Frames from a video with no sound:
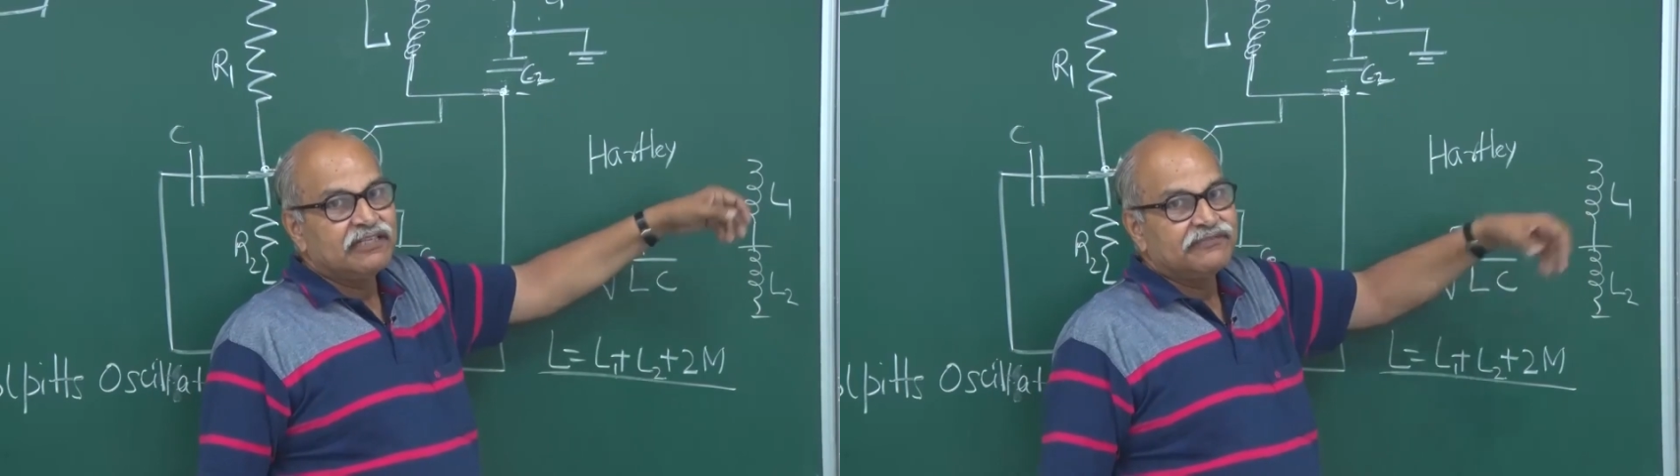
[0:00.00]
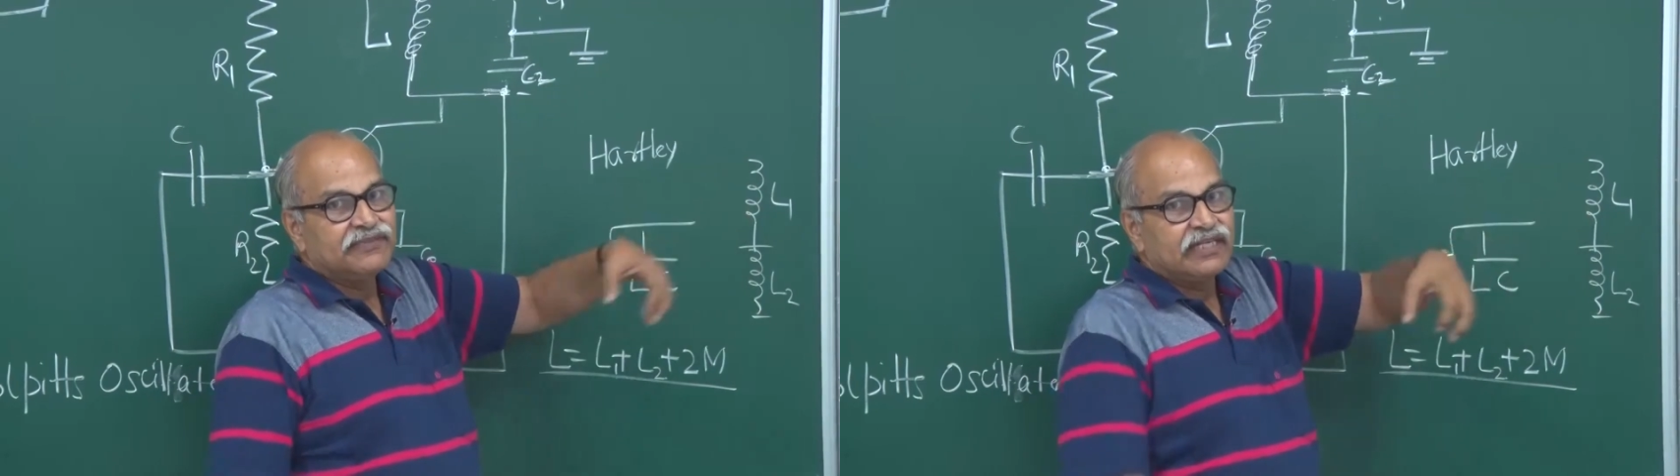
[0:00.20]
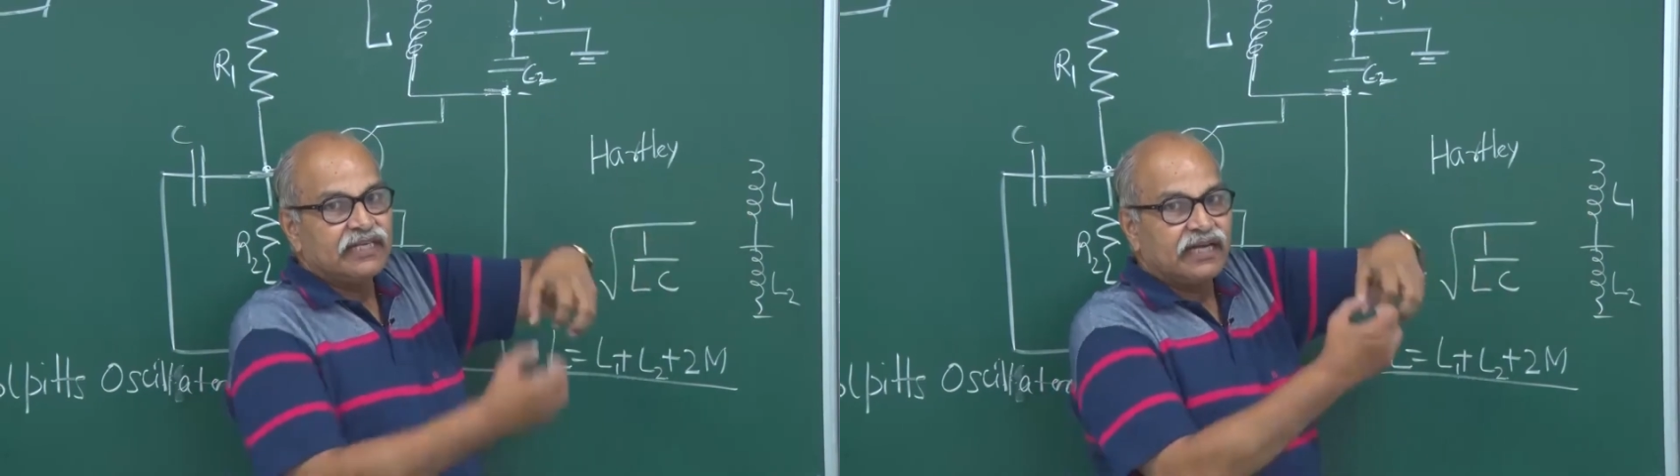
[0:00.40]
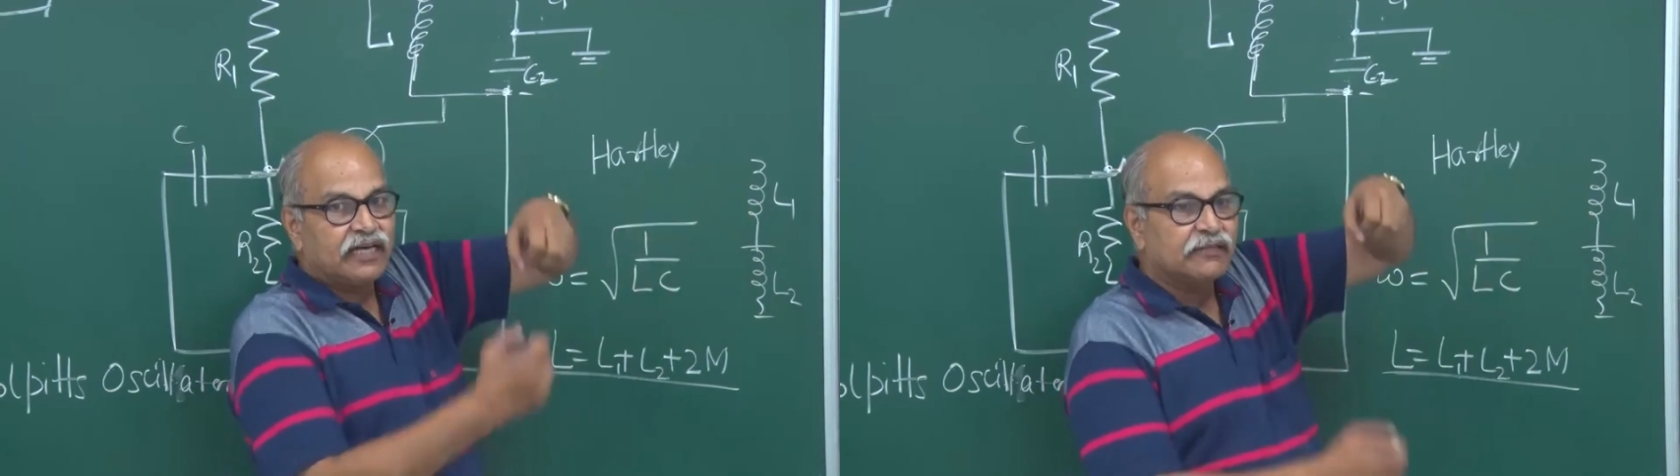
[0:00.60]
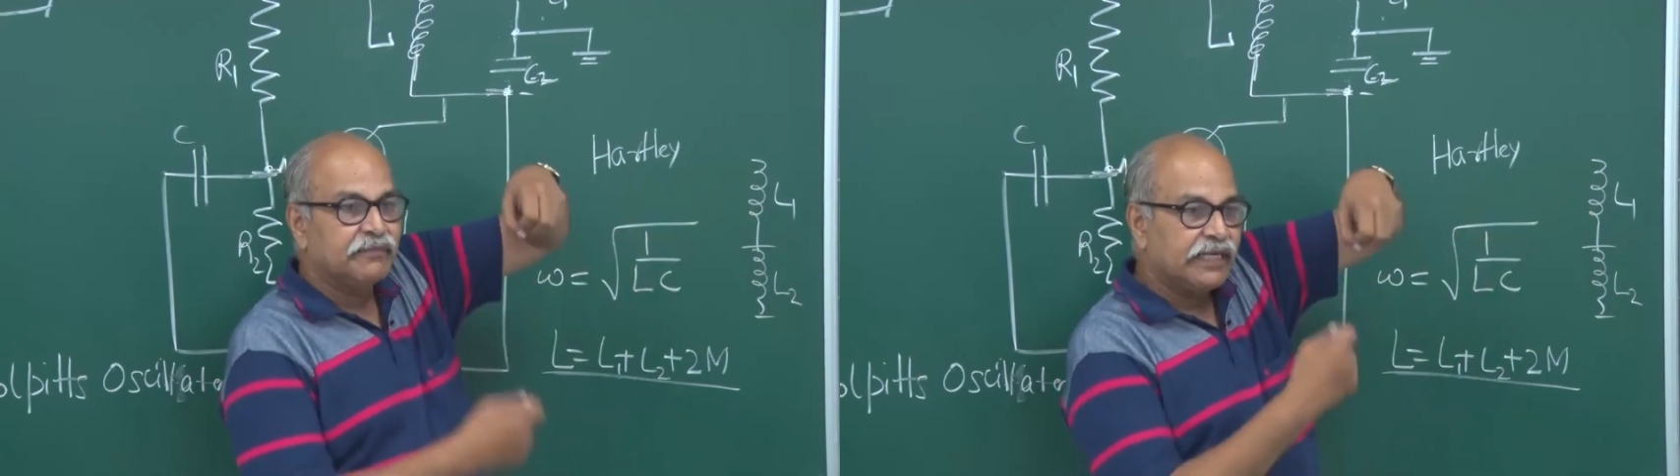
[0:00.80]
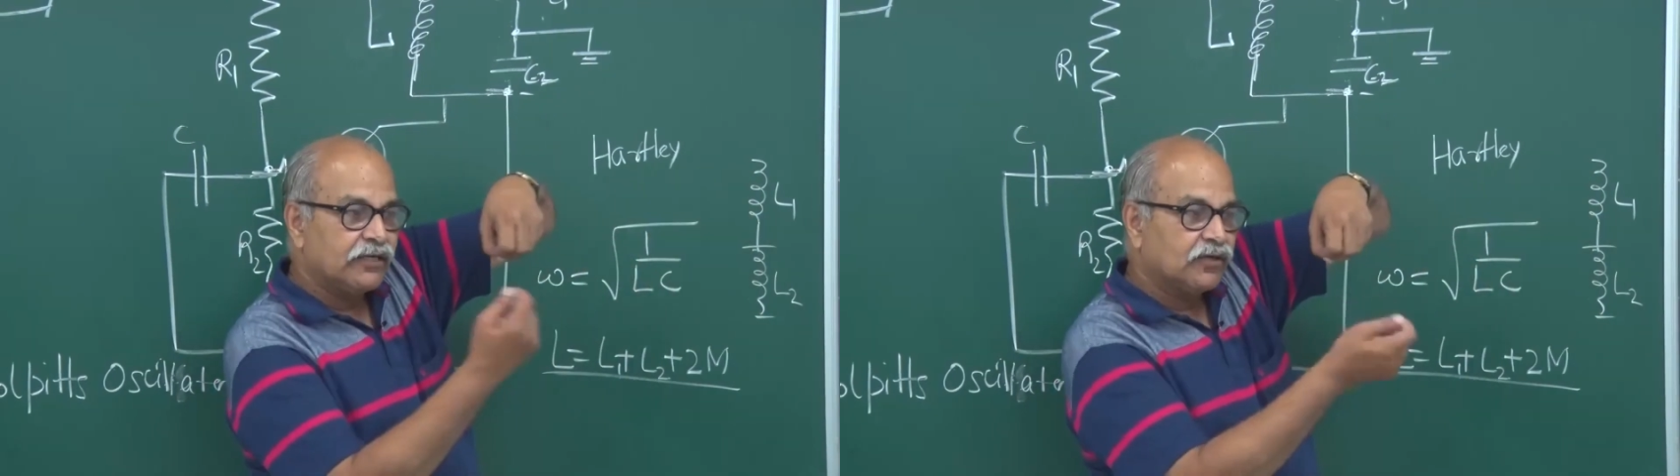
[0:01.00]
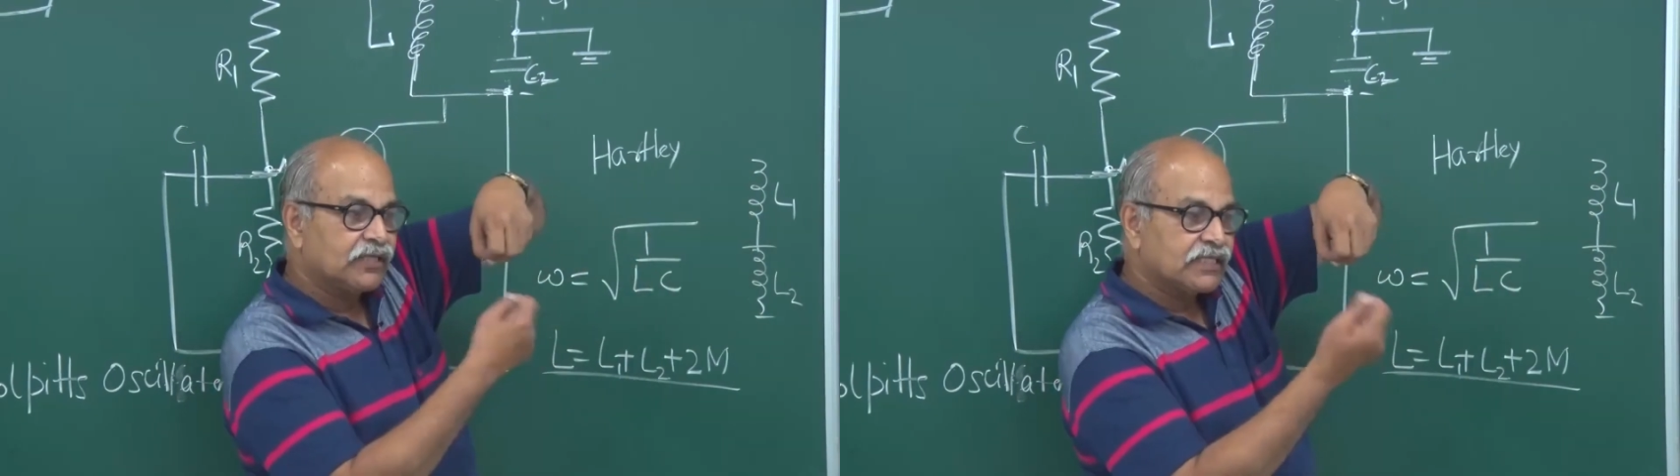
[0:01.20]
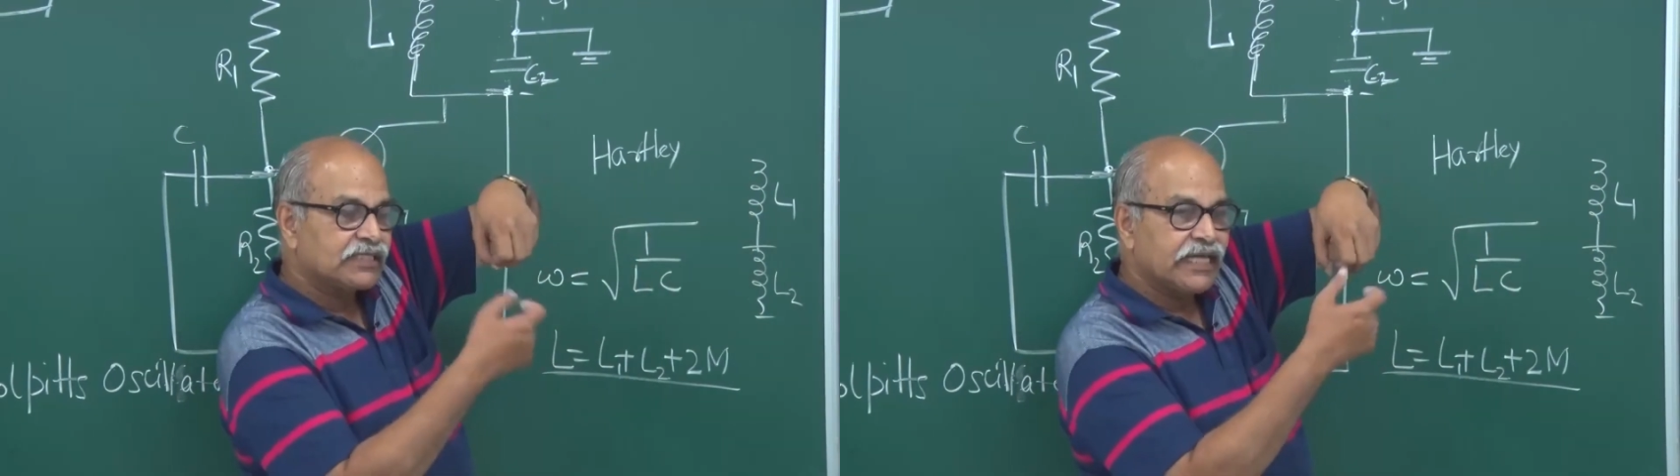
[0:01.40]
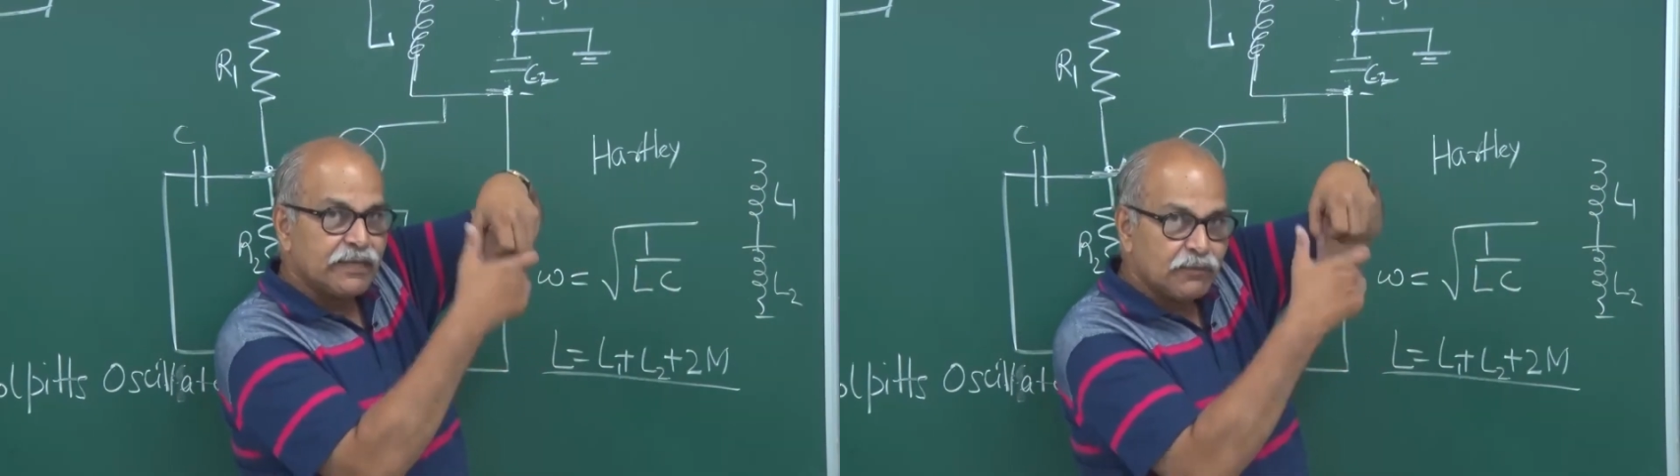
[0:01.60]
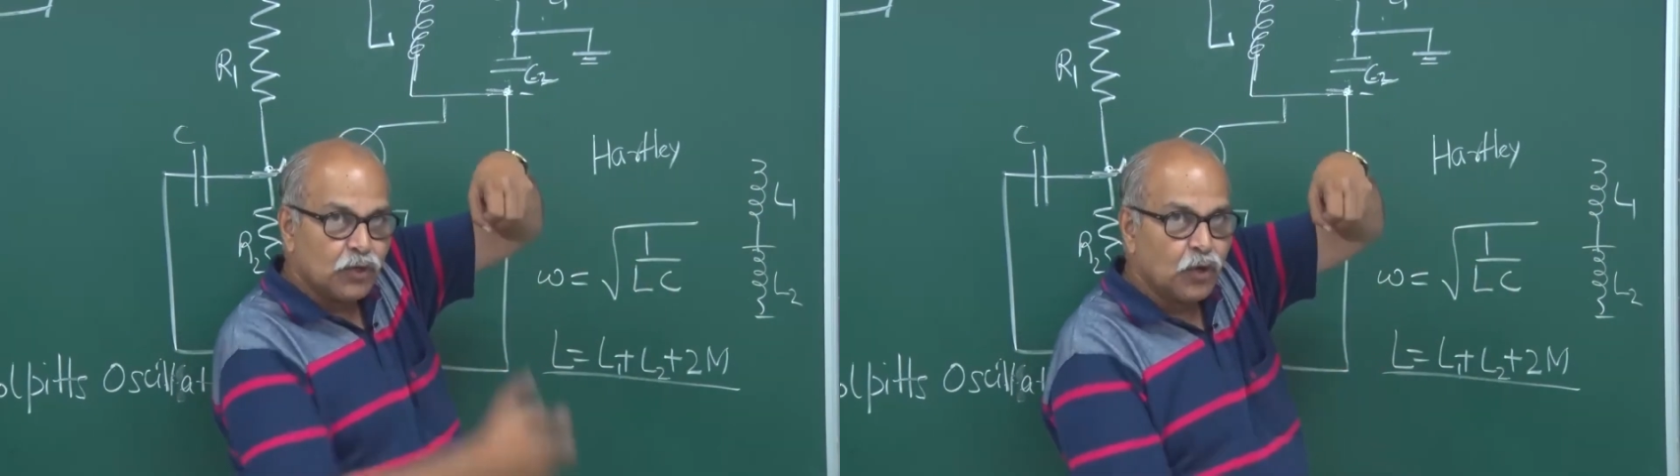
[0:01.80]
if they are made on the
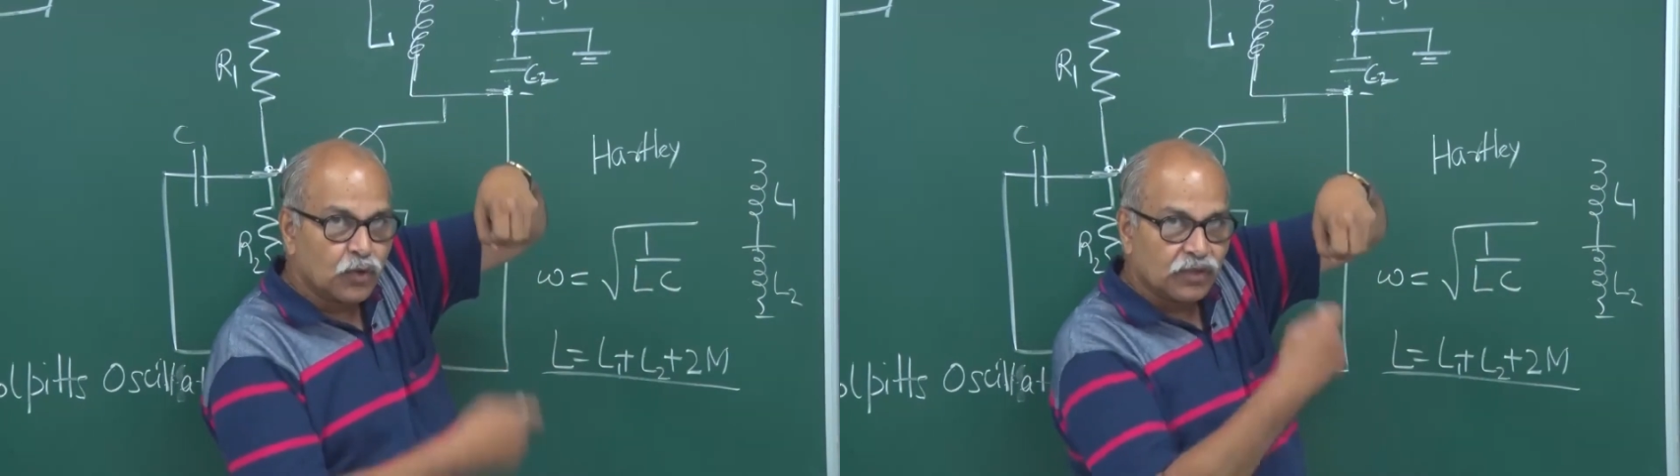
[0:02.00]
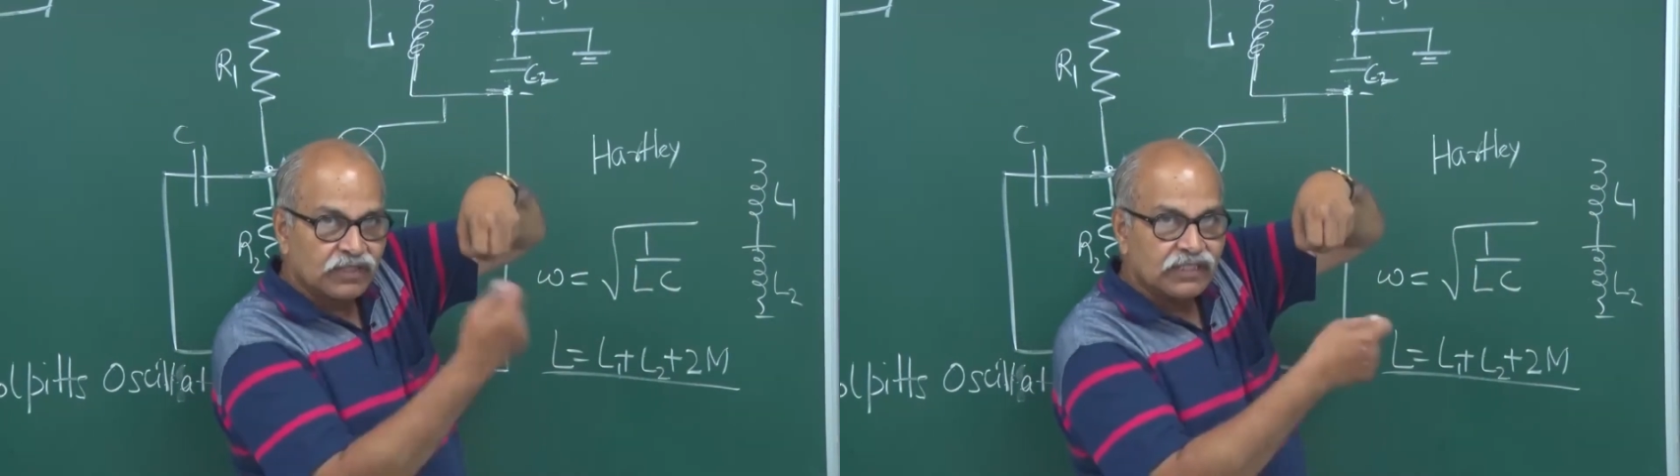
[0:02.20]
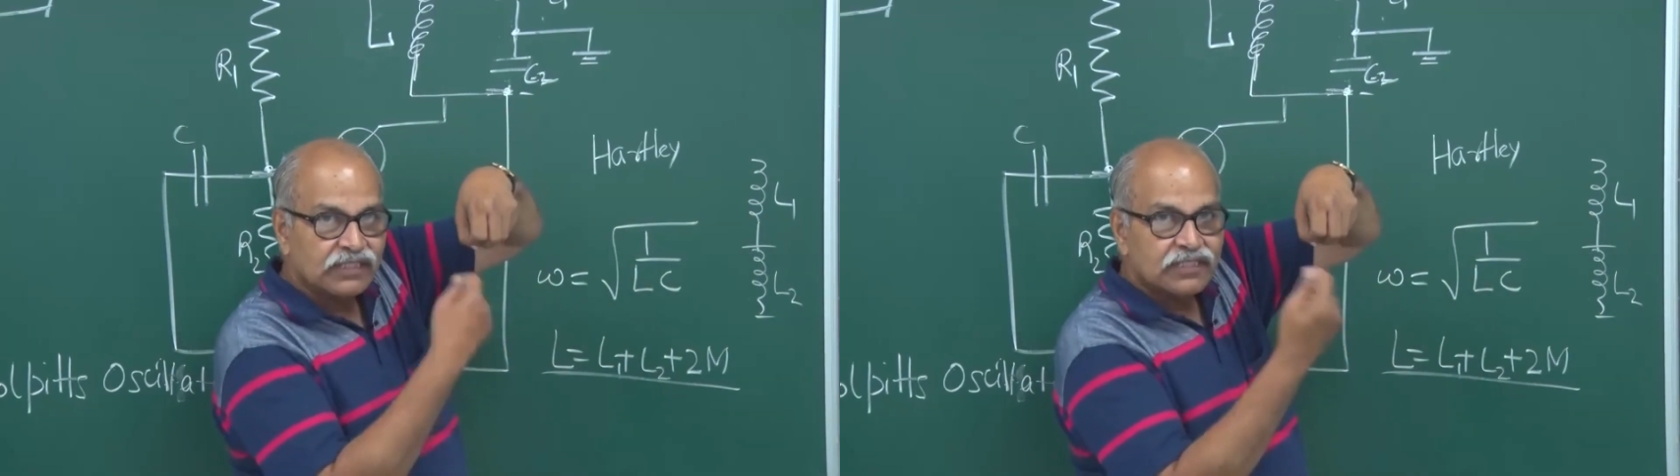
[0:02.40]
same core,